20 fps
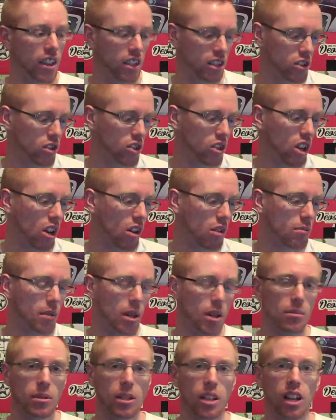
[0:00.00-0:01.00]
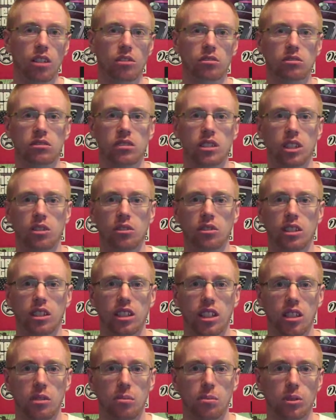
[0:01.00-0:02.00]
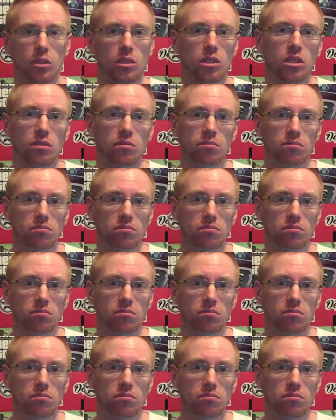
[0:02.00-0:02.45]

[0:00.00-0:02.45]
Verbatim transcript: So maybe that'll tickle your taste buds.